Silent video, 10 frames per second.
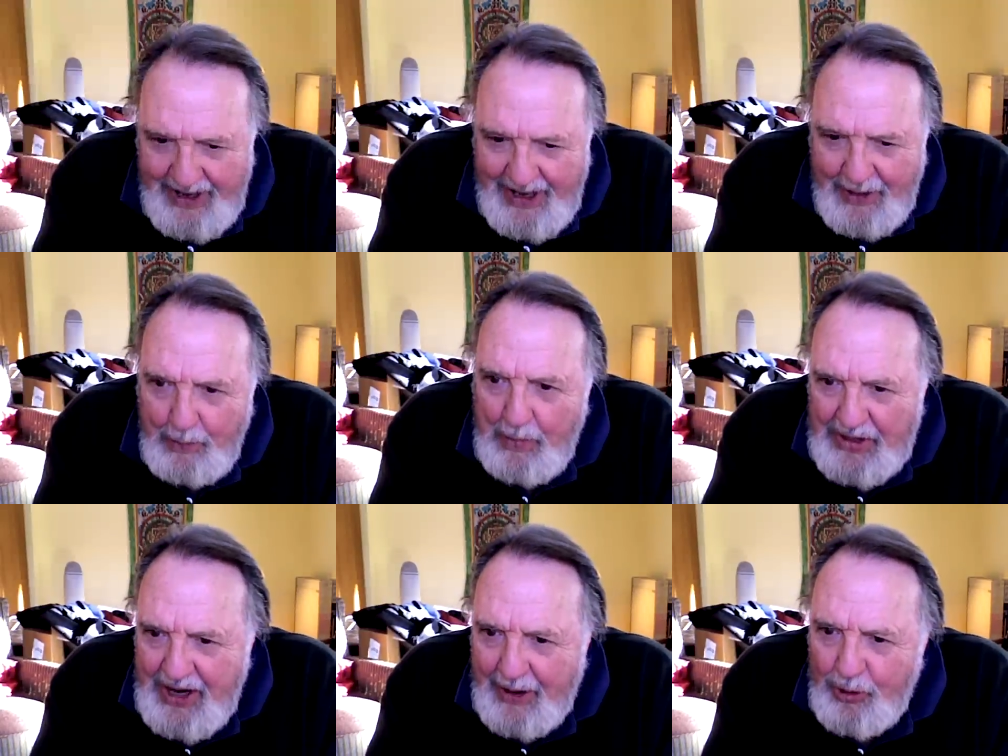
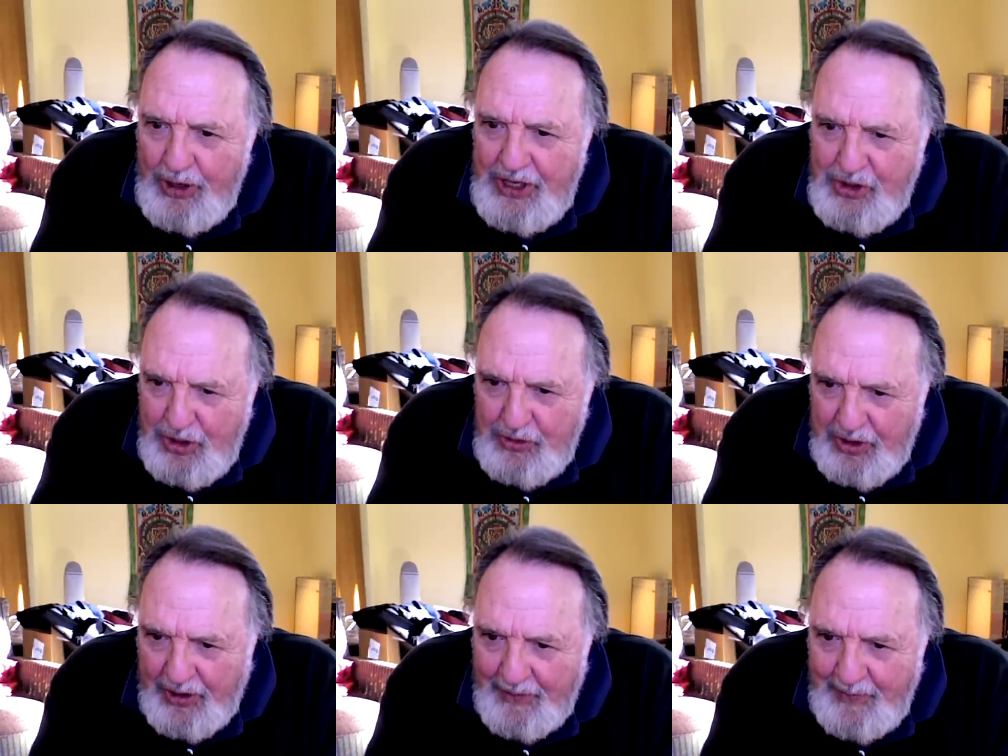Montgomery
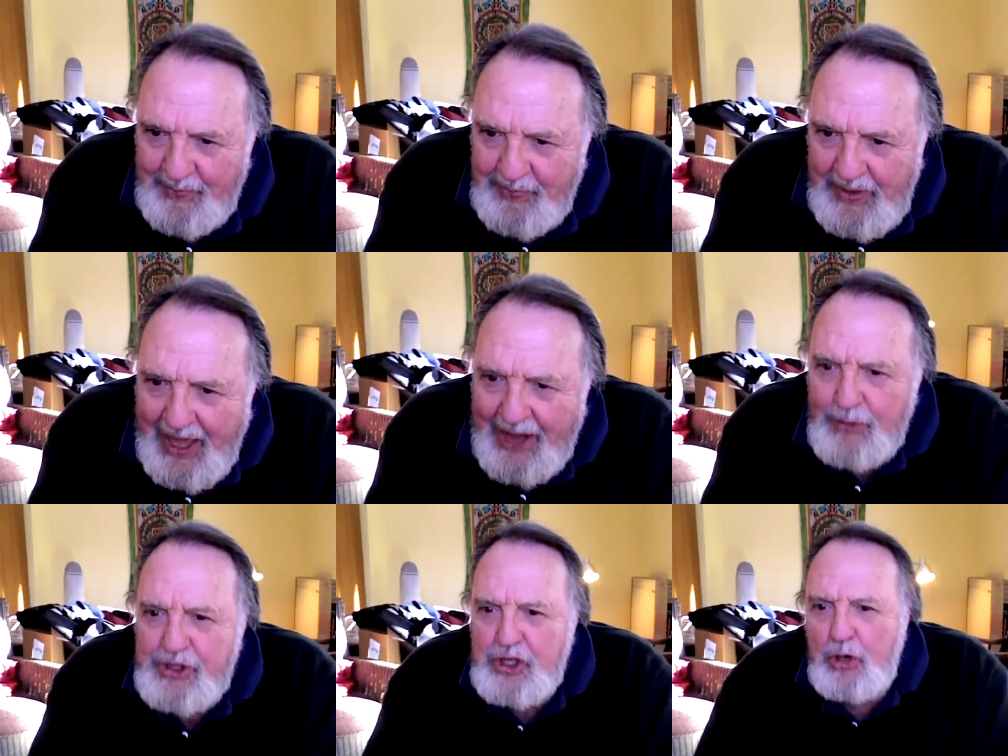Jr. And it
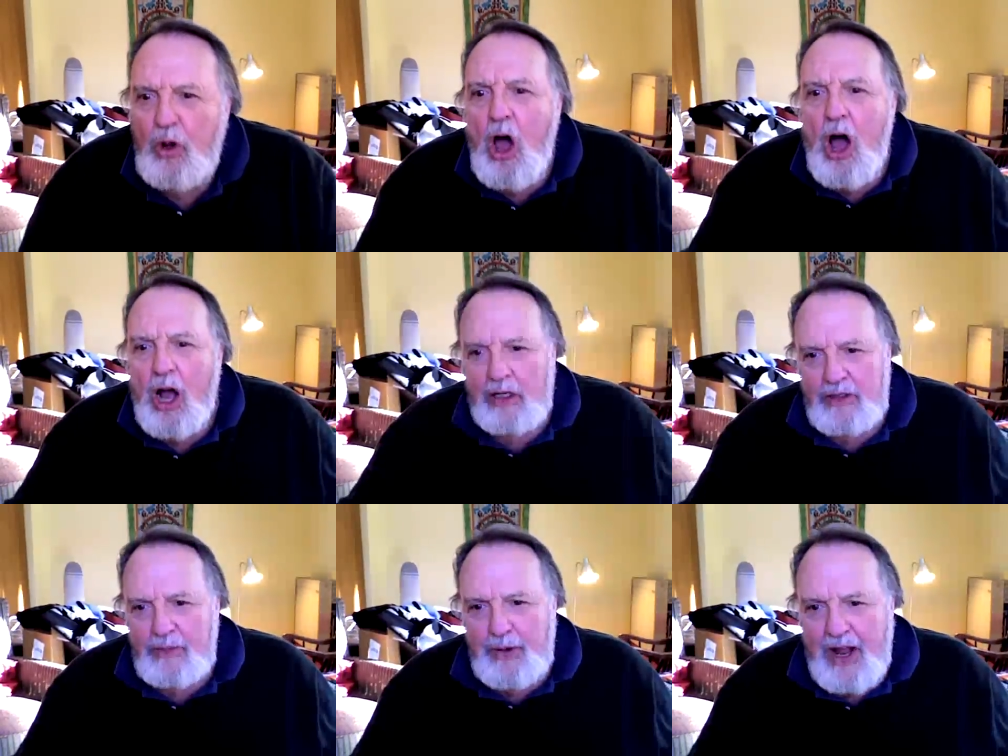was too long to
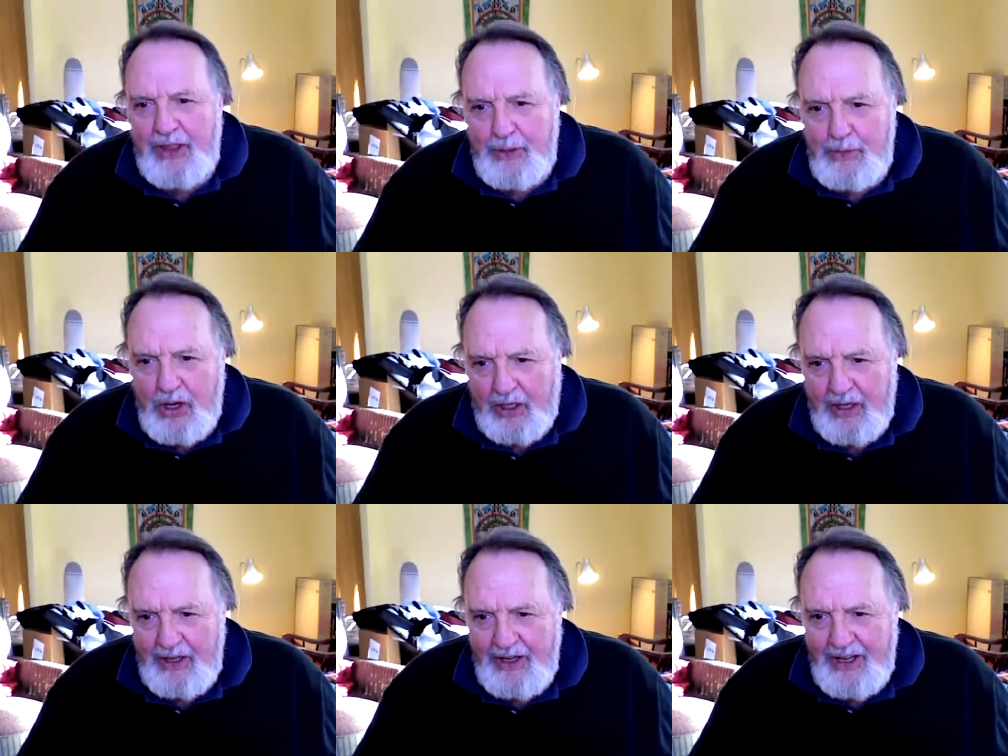put on the book.
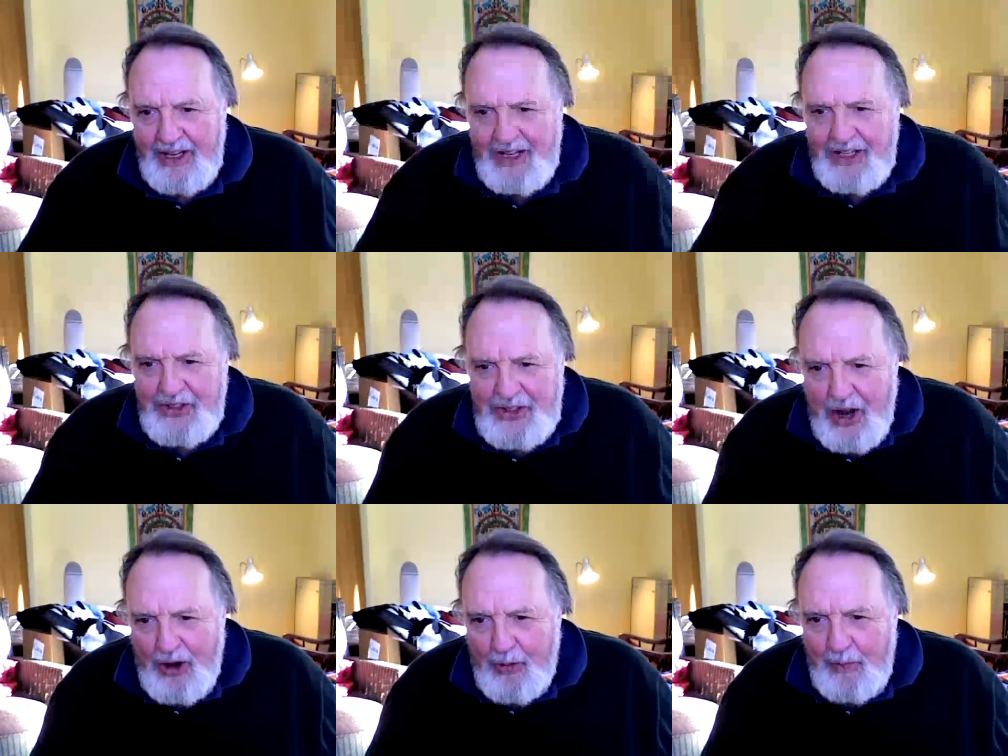
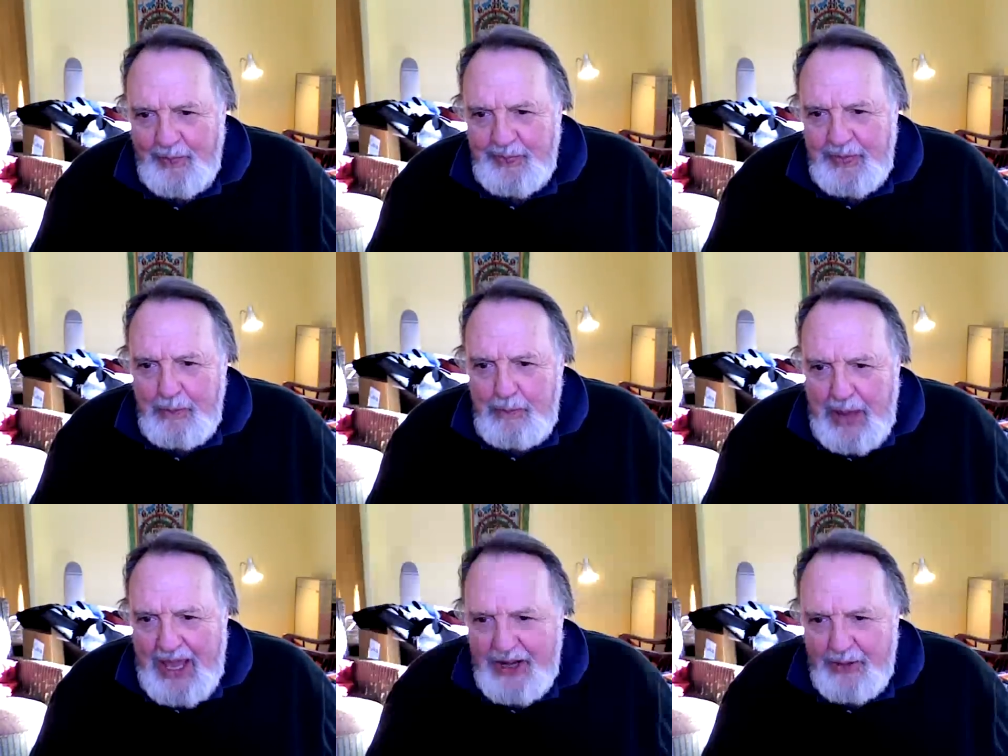So
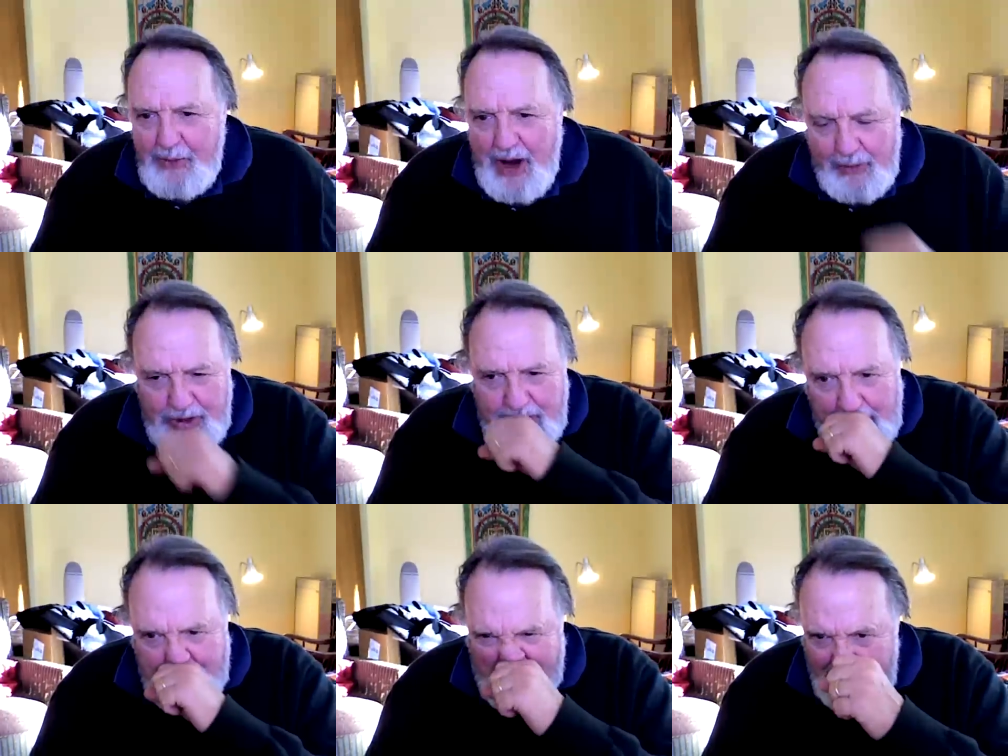Bantam, my original
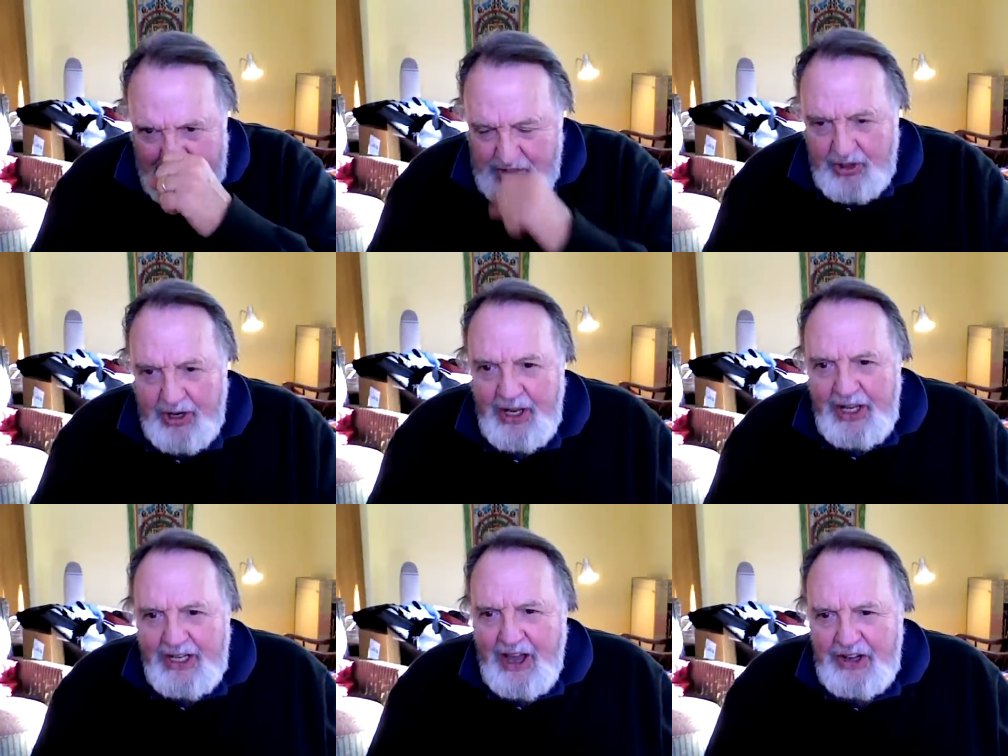publisher,
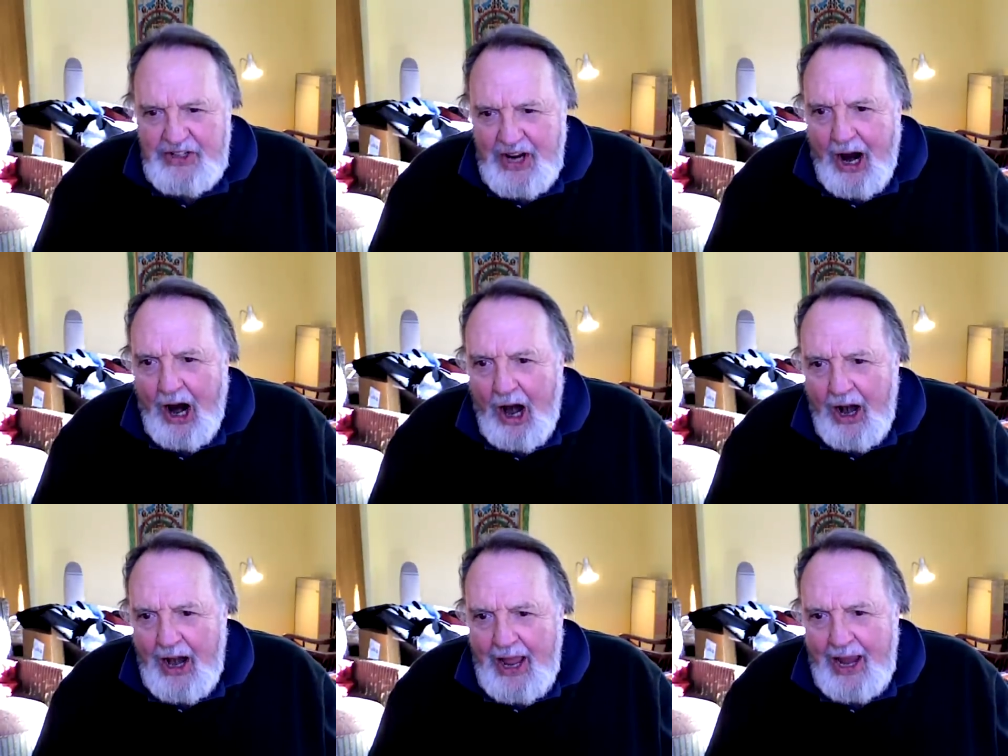cut it to
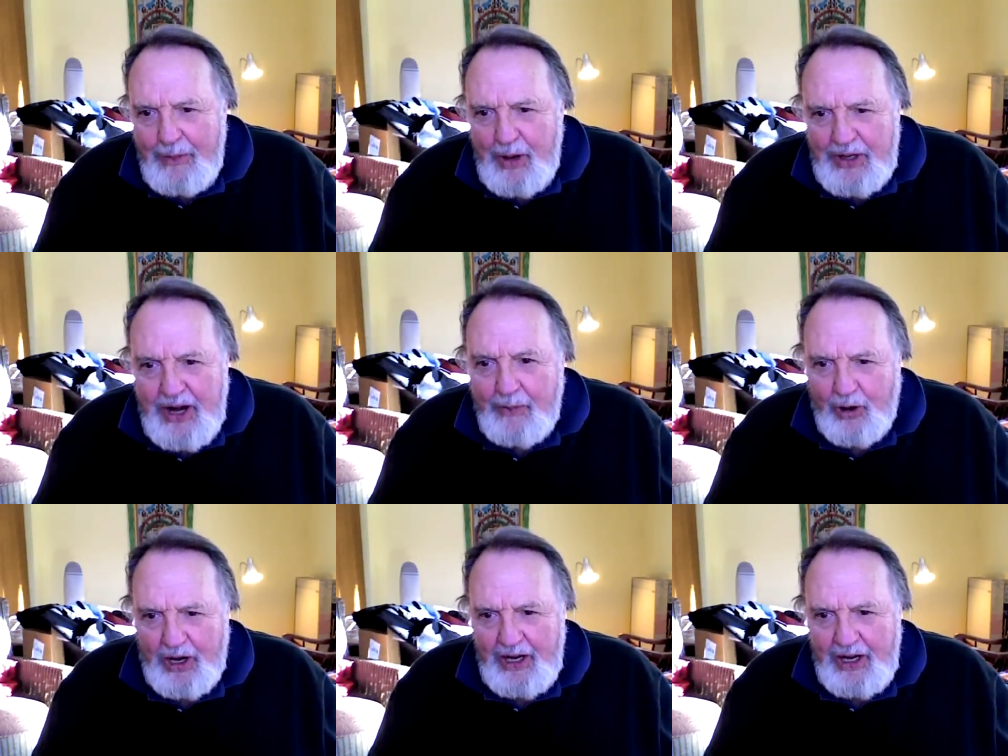R.A. Montgomery.